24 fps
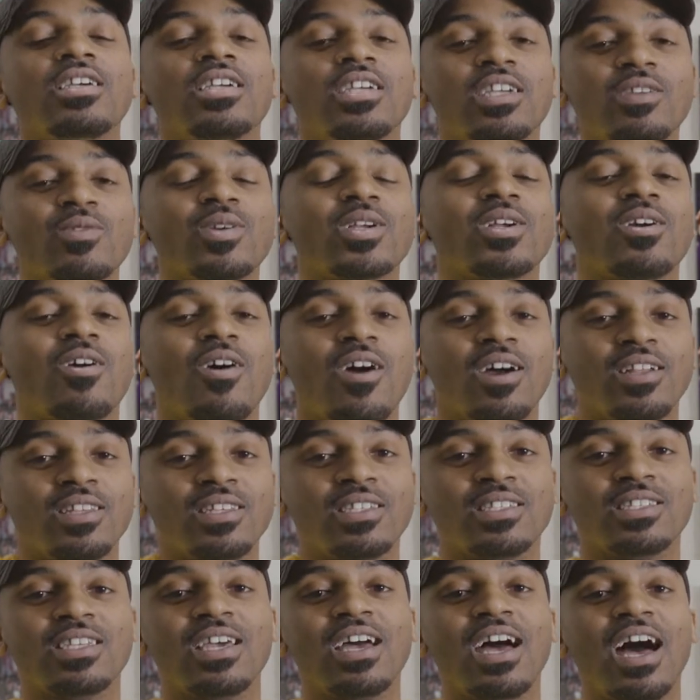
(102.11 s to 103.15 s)

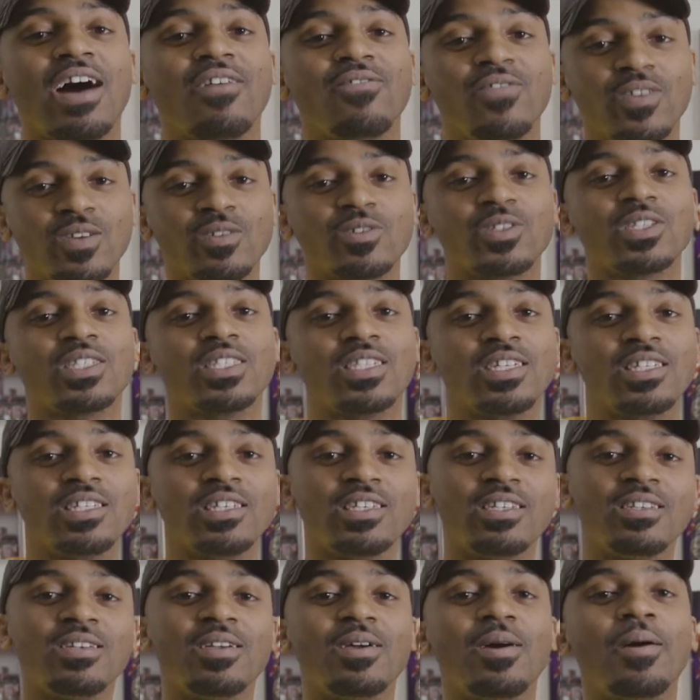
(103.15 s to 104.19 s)
Irregardless, I feel
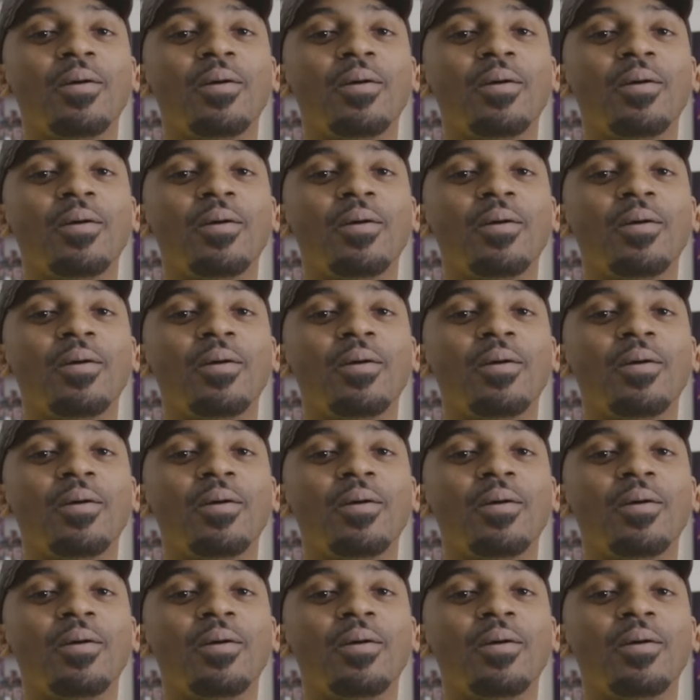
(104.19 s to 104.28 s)
silly,